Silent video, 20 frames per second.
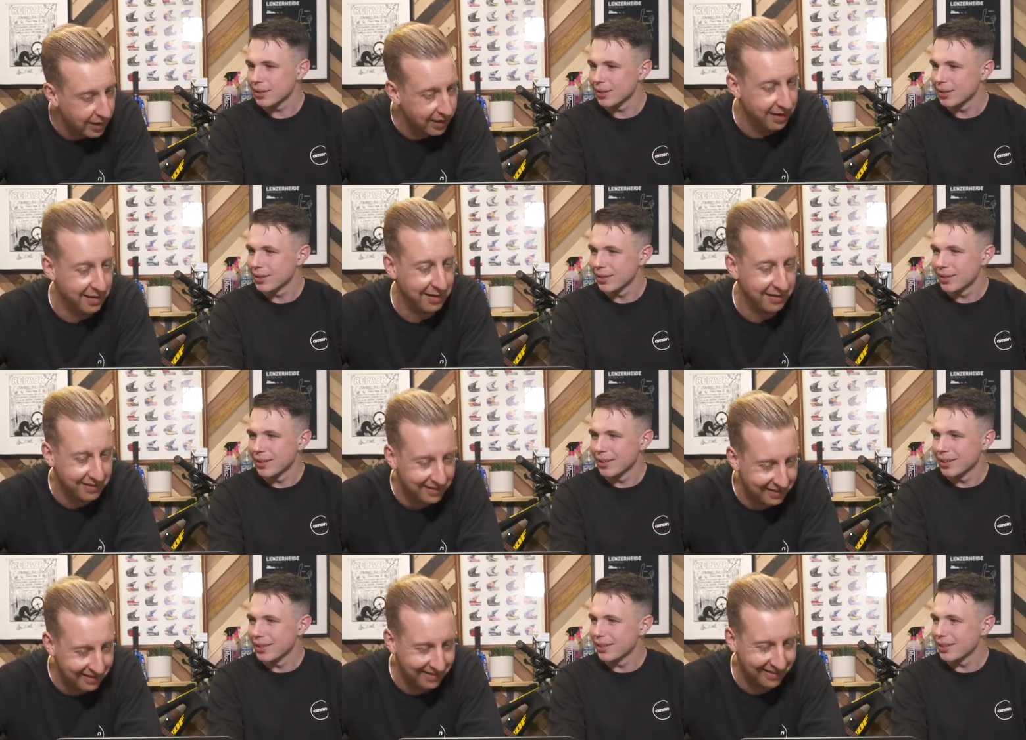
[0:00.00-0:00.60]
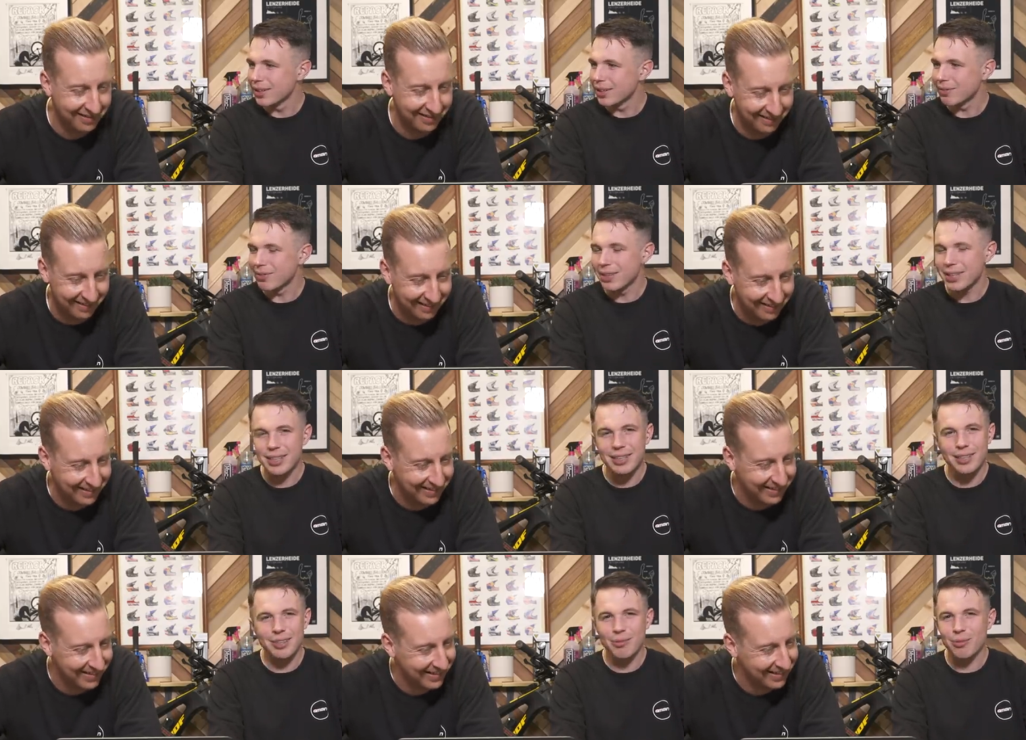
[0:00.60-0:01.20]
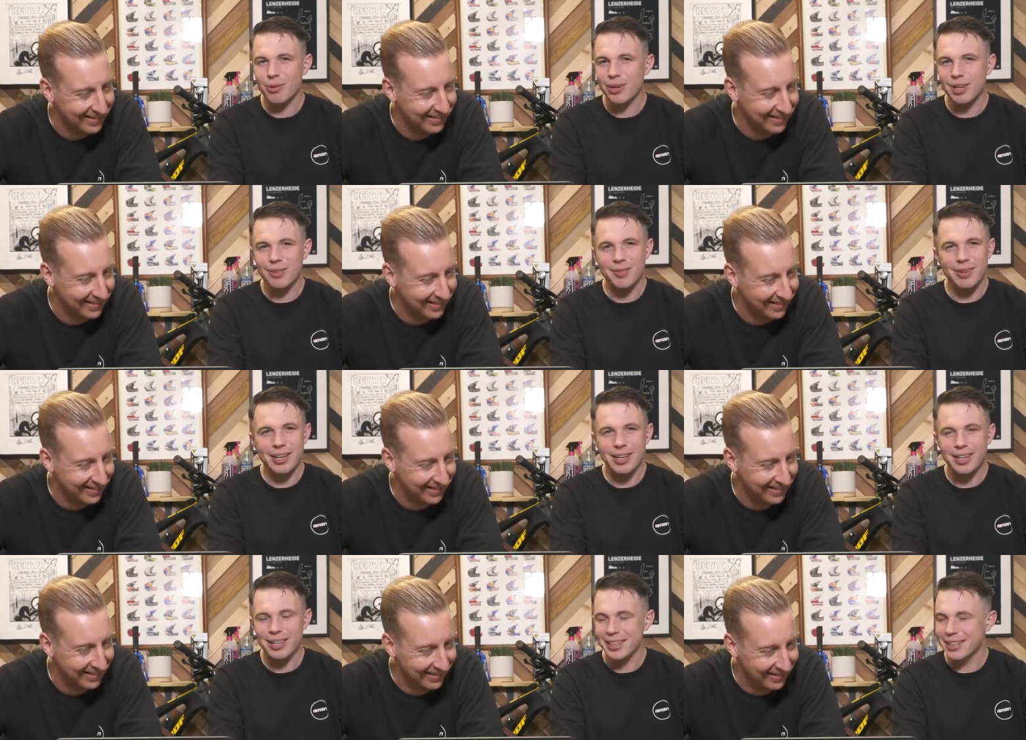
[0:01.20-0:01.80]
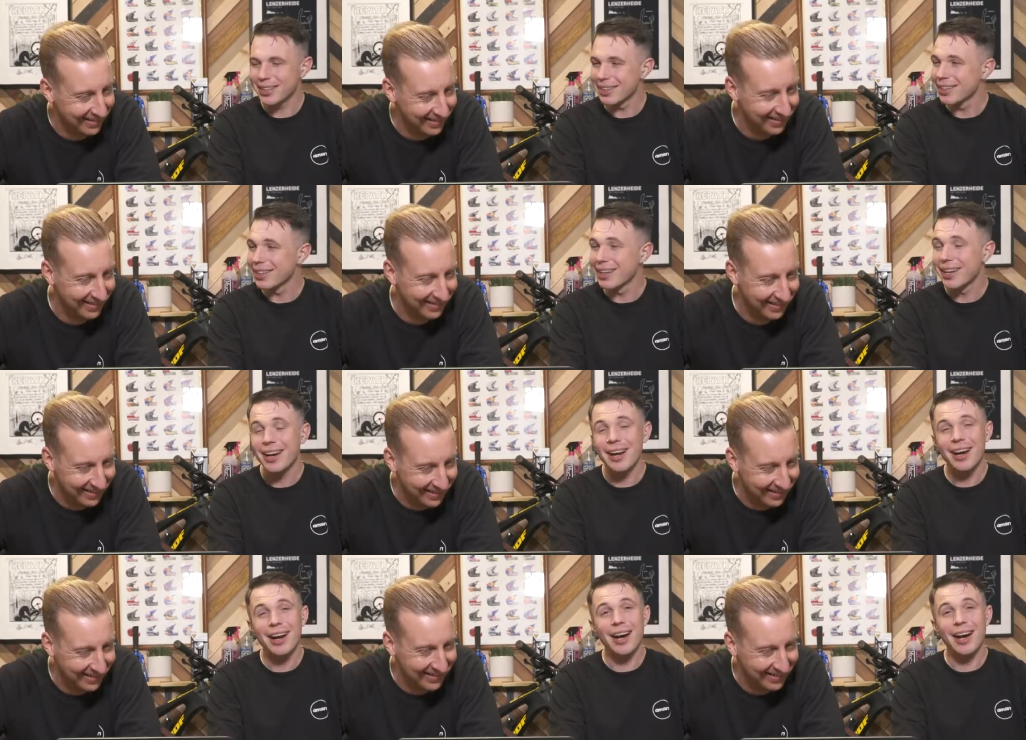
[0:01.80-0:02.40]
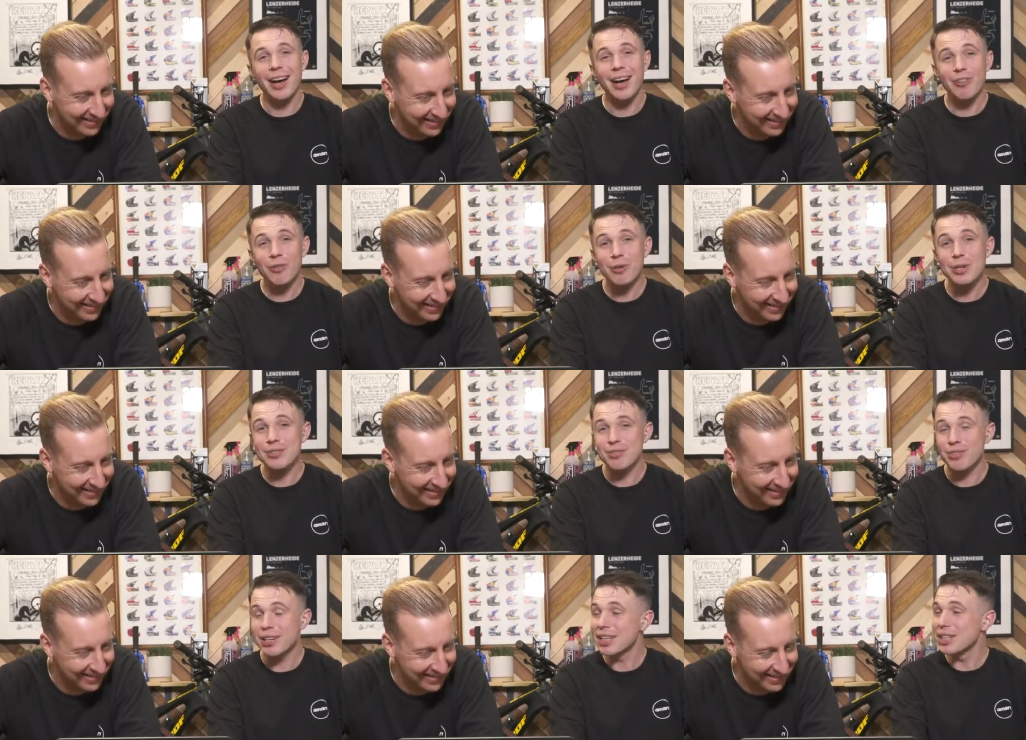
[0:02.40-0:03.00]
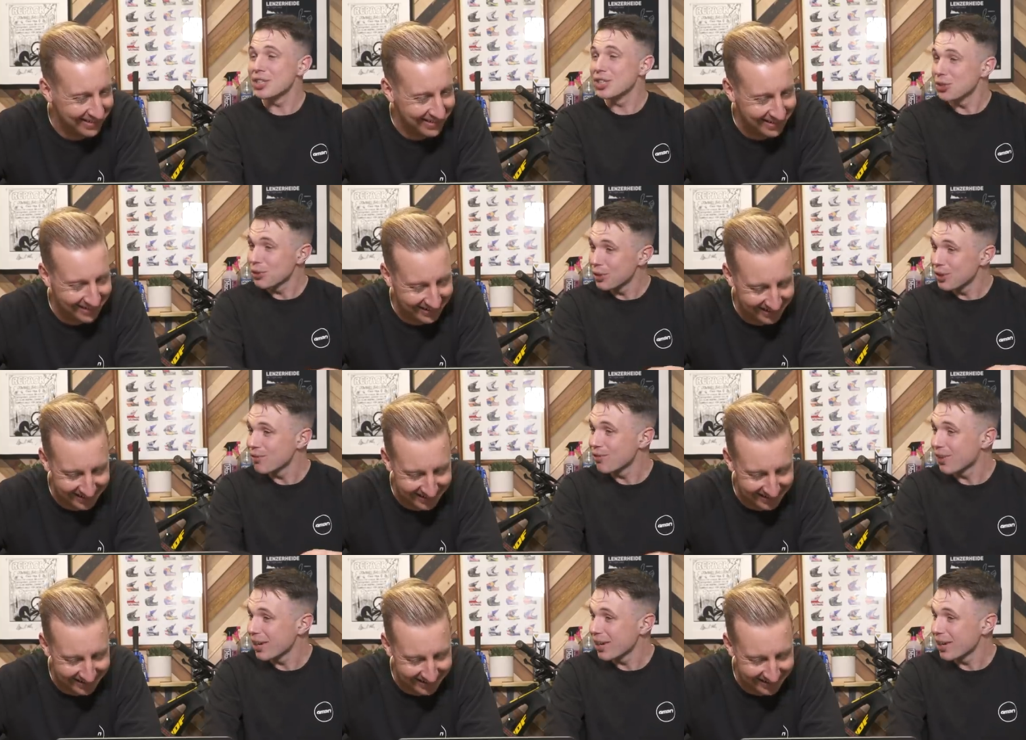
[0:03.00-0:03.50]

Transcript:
Speaker 1: oh my God, what am I like? I've always really enjoyed